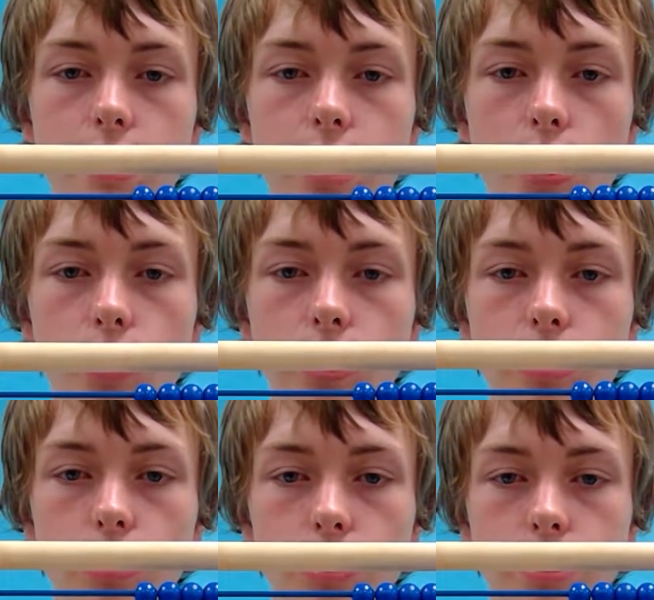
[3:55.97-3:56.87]
Now we need
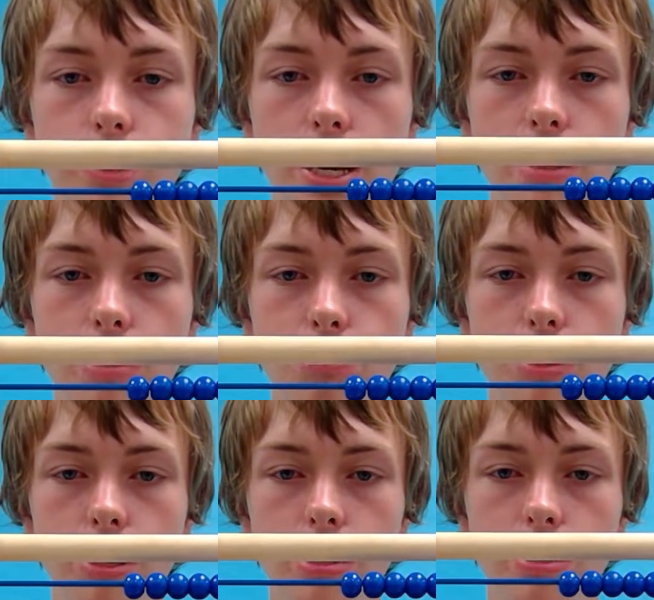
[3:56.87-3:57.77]
to go to the tens
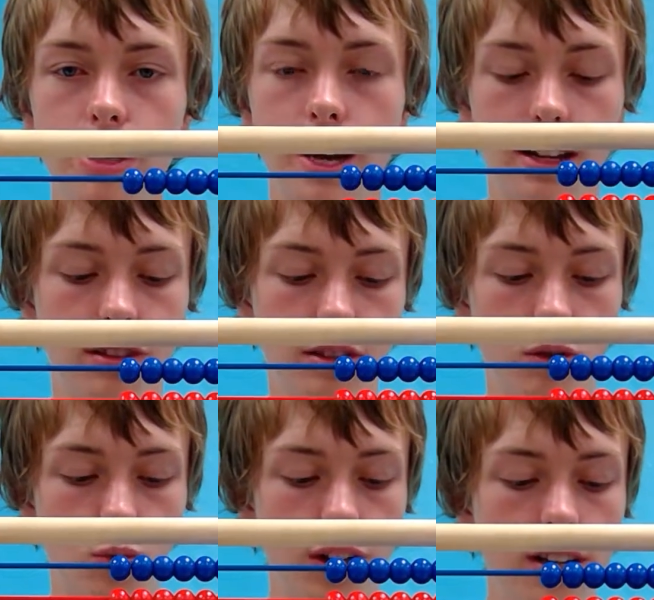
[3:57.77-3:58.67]
place and add
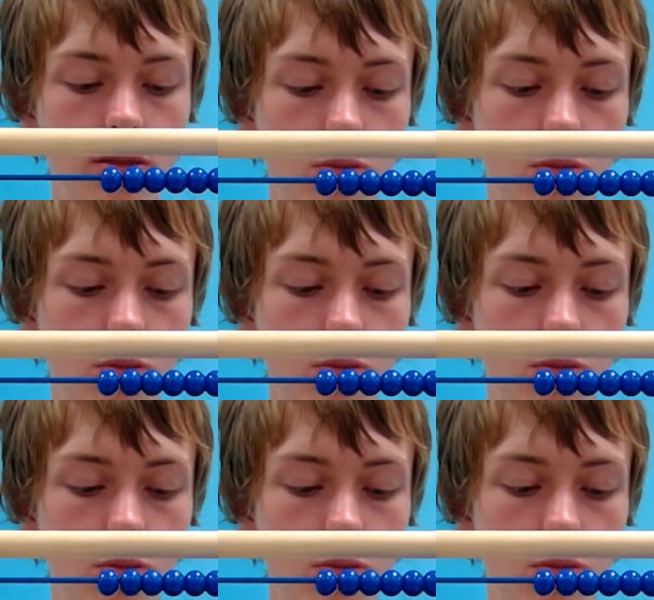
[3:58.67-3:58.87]
3.